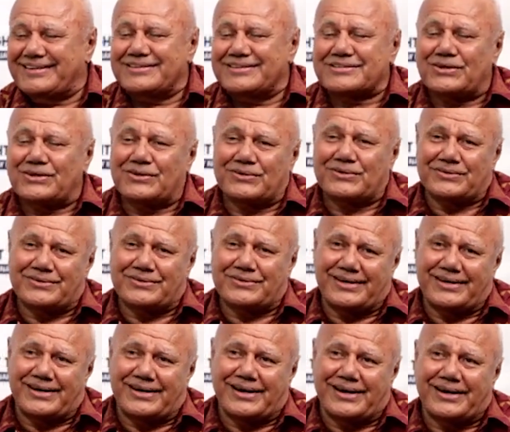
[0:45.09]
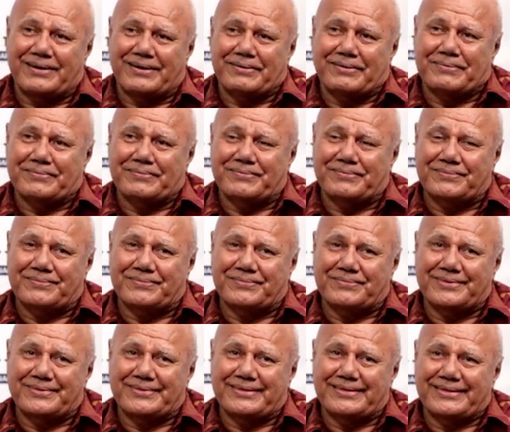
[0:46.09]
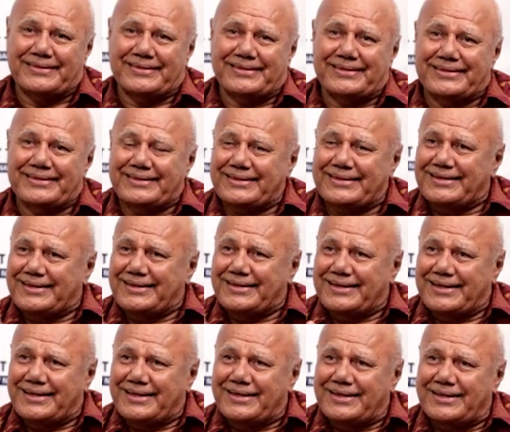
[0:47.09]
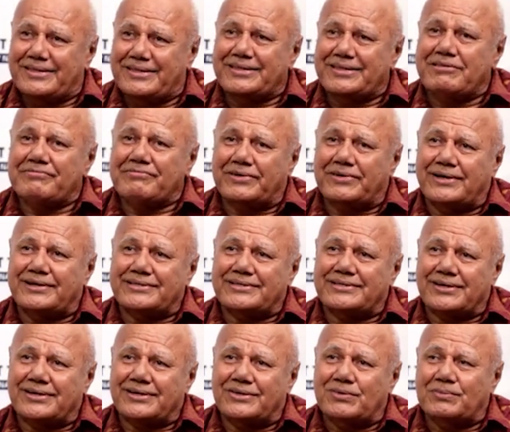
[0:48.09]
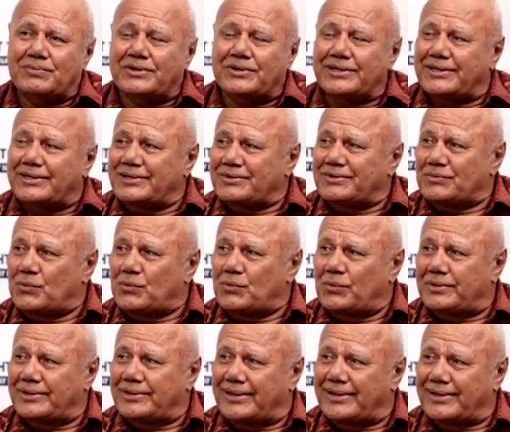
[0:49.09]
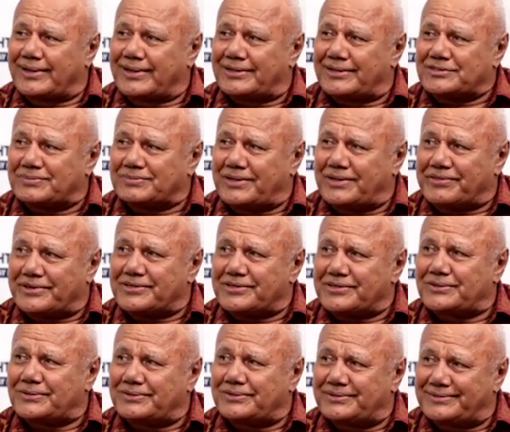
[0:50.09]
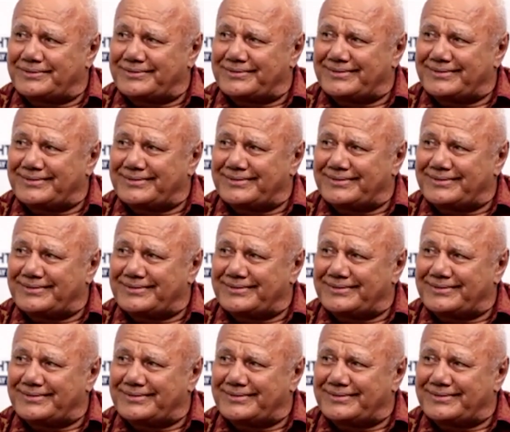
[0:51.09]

So, um, in the event that nobody gets over the threshold,